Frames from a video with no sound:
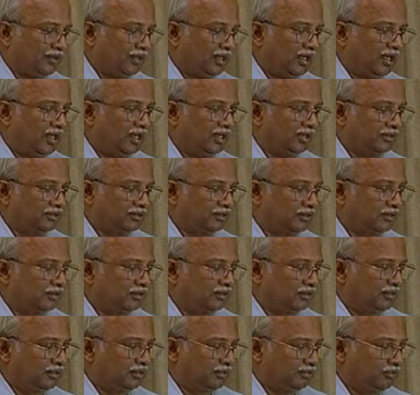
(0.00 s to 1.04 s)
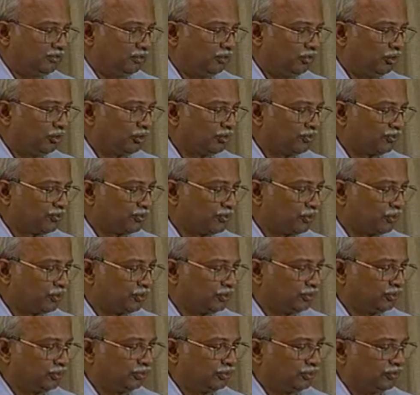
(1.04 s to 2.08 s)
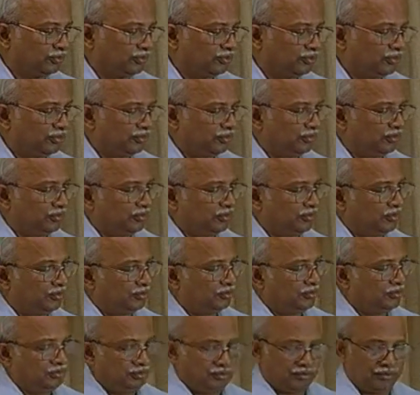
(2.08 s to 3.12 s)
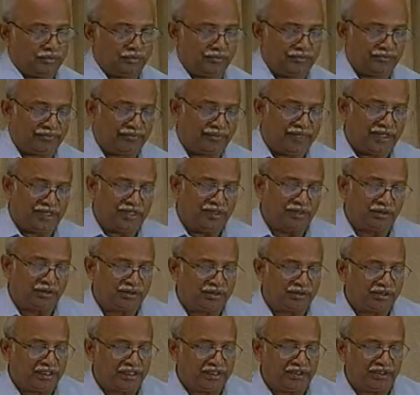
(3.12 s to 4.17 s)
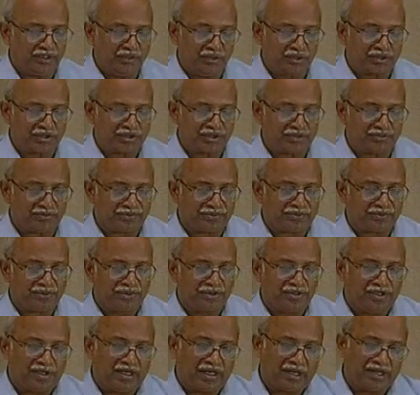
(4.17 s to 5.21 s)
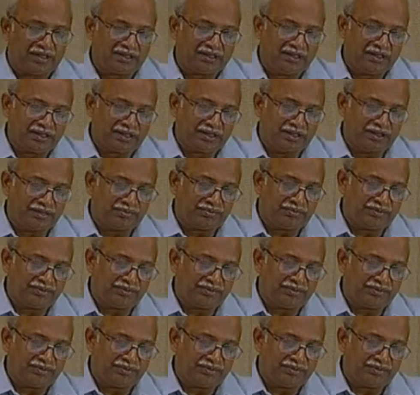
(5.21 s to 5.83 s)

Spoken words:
are more prone to failure than new ships, and they keep